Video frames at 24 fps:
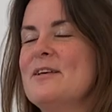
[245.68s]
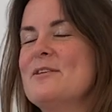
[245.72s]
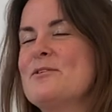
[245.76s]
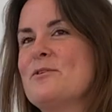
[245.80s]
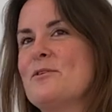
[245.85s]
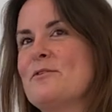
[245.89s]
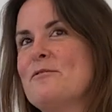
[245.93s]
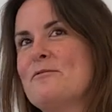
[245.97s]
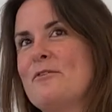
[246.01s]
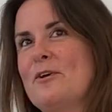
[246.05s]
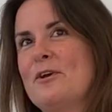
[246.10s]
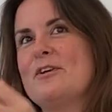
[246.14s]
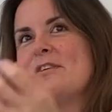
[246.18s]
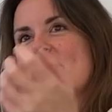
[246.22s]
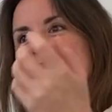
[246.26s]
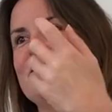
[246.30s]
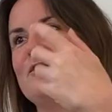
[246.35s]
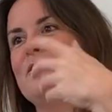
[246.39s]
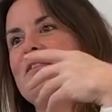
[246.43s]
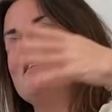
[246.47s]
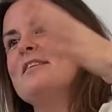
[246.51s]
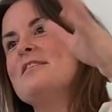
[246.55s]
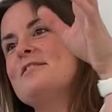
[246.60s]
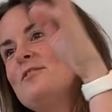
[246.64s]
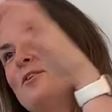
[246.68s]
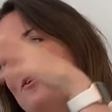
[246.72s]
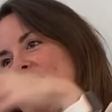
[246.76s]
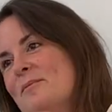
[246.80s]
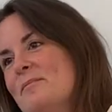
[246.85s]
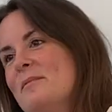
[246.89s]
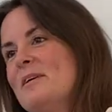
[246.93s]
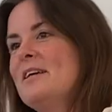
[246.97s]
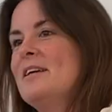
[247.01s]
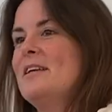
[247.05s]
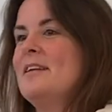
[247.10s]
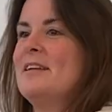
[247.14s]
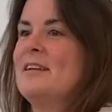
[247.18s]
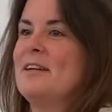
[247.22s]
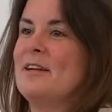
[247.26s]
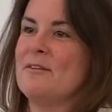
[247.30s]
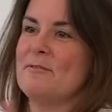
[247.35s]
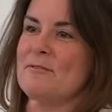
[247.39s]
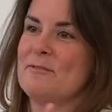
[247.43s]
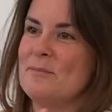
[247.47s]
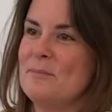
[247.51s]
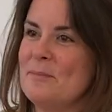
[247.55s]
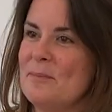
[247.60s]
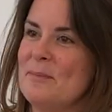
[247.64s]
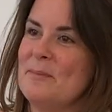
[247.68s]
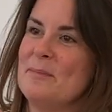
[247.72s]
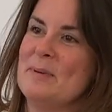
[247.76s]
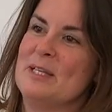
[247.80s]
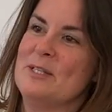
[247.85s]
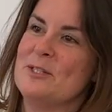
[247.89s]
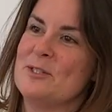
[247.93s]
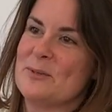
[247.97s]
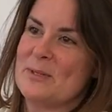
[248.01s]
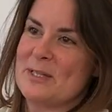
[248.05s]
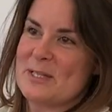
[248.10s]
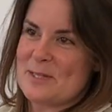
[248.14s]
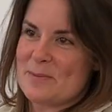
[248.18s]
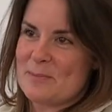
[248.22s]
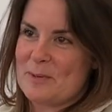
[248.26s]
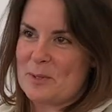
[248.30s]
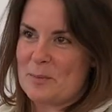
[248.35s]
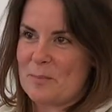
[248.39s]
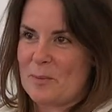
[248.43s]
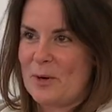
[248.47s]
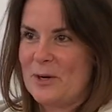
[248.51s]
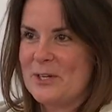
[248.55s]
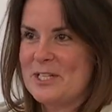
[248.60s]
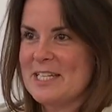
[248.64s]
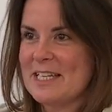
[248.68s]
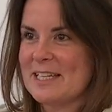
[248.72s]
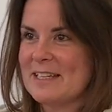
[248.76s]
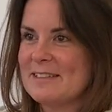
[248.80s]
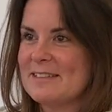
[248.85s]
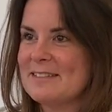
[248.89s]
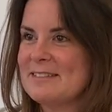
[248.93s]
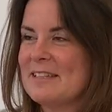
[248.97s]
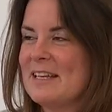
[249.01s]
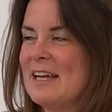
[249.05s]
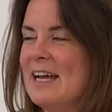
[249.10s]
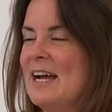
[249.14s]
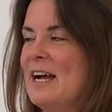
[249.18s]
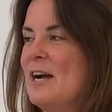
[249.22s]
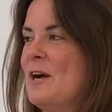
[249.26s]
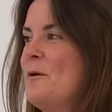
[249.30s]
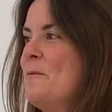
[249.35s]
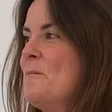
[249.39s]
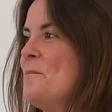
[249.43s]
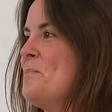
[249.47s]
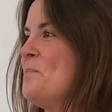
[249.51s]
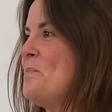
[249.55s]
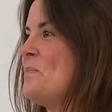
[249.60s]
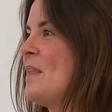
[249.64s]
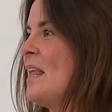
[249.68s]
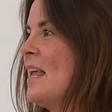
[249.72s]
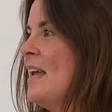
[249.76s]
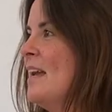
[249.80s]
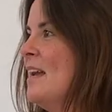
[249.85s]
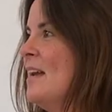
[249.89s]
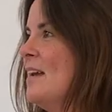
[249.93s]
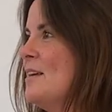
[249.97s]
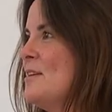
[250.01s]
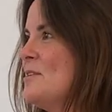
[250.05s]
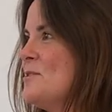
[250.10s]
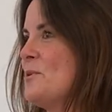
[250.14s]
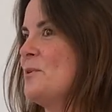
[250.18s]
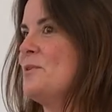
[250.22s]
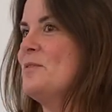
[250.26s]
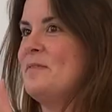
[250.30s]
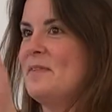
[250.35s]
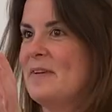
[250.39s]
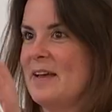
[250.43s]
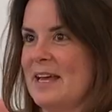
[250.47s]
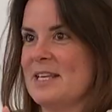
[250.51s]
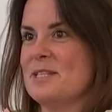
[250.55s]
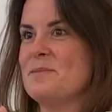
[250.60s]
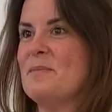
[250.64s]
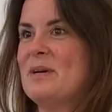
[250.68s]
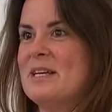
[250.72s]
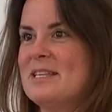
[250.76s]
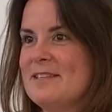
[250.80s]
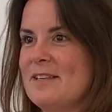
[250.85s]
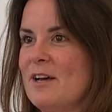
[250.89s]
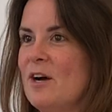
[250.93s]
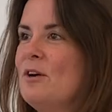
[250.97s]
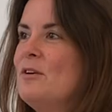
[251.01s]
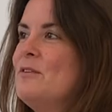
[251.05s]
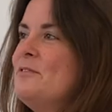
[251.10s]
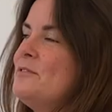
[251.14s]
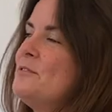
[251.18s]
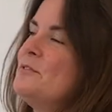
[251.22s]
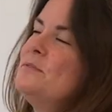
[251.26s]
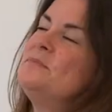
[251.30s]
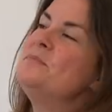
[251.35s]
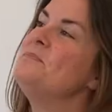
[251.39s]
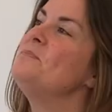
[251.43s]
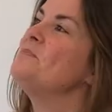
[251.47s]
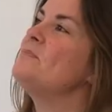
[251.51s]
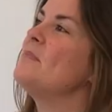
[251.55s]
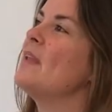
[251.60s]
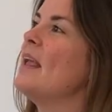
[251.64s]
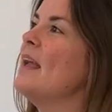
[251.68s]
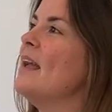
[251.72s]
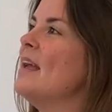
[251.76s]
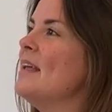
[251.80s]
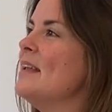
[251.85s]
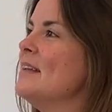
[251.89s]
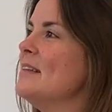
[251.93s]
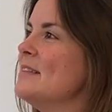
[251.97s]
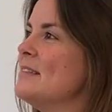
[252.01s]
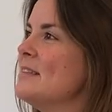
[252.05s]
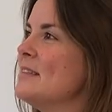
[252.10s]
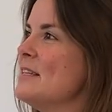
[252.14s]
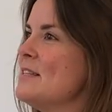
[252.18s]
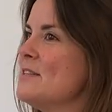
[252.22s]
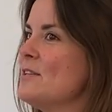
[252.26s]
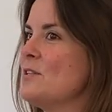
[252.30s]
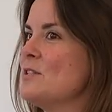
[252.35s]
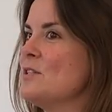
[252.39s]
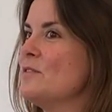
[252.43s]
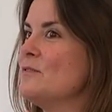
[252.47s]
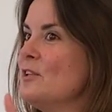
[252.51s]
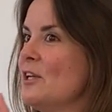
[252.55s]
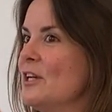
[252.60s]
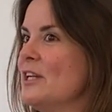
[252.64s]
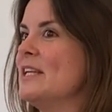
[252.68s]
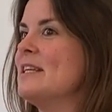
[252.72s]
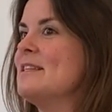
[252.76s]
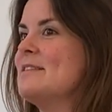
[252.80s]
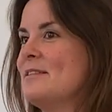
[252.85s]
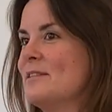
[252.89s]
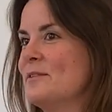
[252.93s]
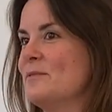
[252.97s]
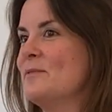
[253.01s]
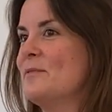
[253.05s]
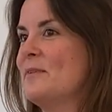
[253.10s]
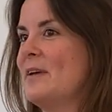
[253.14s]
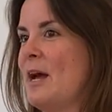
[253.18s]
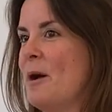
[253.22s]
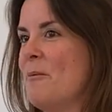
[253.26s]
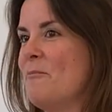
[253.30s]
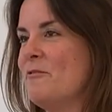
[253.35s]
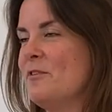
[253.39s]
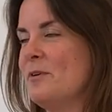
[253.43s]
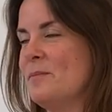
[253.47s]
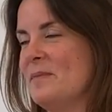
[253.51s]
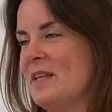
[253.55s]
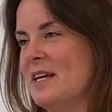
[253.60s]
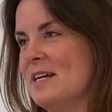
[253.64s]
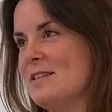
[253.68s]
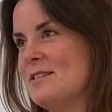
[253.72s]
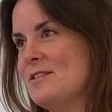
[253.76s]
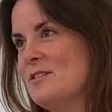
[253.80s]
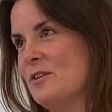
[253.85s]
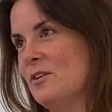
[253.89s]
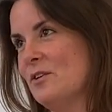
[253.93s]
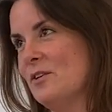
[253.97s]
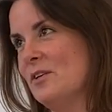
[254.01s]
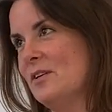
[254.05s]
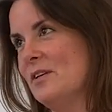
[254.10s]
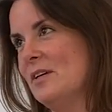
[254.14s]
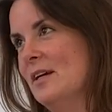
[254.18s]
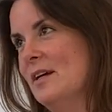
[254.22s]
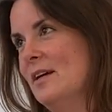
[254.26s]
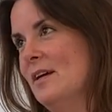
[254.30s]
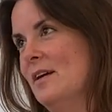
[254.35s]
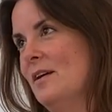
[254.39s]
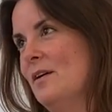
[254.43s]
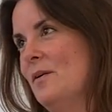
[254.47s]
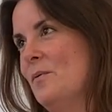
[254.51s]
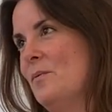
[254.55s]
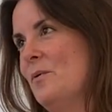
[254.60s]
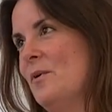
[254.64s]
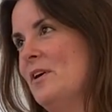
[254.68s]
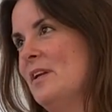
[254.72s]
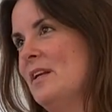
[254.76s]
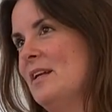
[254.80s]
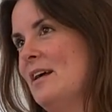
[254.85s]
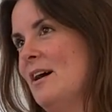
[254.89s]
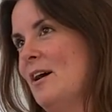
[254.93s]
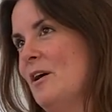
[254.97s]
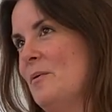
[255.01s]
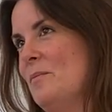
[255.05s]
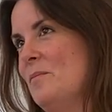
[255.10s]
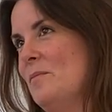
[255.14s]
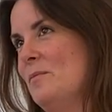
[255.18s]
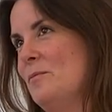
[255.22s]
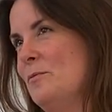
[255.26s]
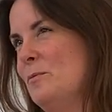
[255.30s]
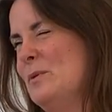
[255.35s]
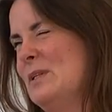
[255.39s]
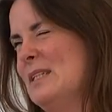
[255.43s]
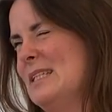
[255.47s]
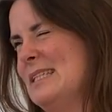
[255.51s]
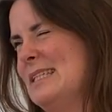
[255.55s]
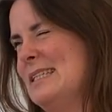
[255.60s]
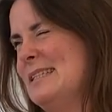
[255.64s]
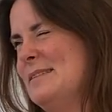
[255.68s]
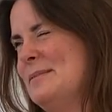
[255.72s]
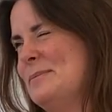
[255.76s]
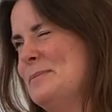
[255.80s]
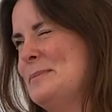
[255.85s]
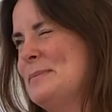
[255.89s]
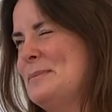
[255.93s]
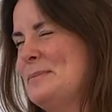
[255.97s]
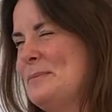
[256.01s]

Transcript: sort of focused on this human, and I've been doing some other projects sort of as myself, and there's lots of learnings that have come from that. So what I'm really